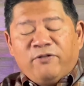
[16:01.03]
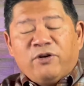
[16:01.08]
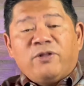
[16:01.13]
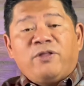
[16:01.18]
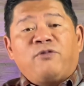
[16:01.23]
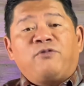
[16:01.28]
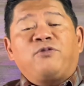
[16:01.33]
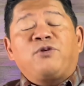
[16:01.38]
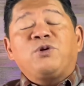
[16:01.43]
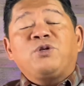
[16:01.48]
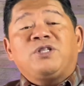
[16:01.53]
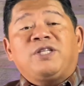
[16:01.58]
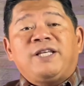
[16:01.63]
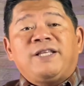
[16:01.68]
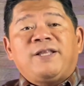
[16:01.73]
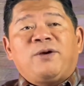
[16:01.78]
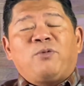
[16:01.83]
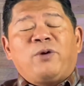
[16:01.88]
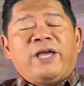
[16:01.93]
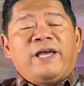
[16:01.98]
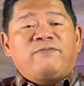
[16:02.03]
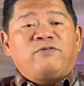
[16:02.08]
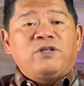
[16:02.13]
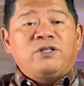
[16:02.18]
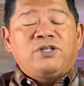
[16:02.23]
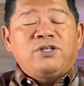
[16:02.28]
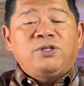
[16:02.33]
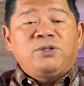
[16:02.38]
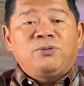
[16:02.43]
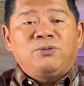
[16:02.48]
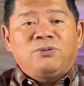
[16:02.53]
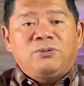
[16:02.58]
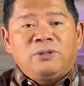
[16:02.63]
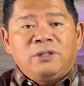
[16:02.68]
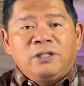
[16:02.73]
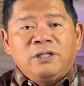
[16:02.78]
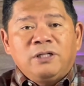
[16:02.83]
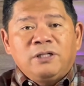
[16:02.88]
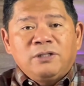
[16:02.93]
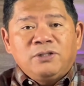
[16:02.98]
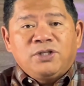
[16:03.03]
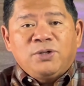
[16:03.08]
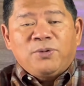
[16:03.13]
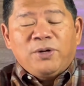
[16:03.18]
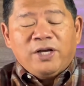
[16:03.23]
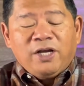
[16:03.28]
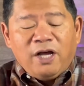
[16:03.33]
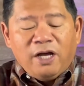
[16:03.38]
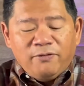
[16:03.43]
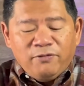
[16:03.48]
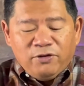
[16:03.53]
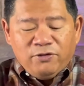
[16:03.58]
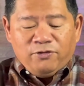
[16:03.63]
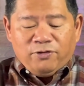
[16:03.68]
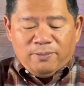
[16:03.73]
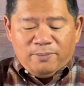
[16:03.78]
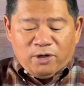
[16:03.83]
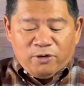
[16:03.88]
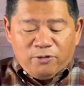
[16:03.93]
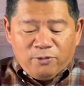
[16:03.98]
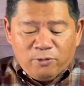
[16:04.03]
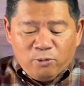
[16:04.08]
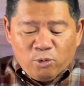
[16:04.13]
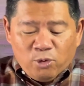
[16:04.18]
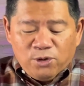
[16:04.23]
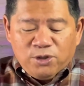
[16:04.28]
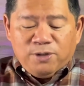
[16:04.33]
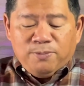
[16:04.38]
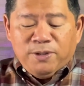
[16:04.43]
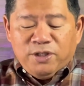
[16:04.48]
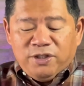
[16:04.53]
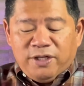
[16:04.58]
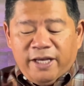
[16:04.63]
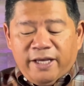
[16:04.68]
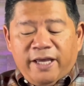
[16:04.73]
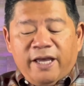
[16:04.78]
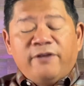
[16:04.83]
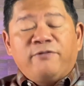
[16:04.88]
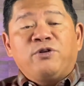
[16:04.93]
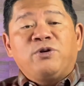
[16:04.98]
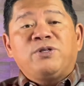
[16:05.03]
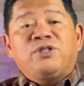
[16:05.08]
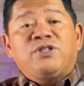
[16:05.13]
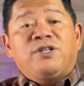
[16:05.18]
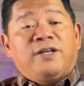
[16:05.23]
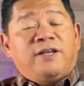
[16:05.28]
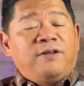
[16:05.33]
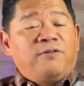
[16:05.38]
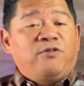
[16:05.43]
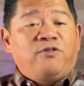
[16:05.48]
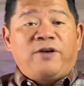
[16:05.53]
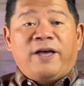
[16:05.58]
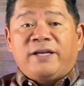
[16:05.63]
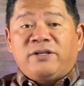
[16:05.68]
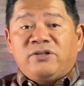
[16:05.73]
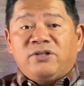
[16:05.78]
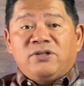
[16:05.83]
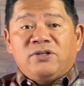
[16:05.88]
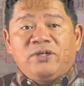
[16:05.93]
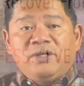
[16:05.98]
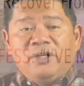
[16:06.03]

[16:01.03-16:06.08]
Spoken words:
The first thing that we have to do to recover from our worst mistake ever is to confess,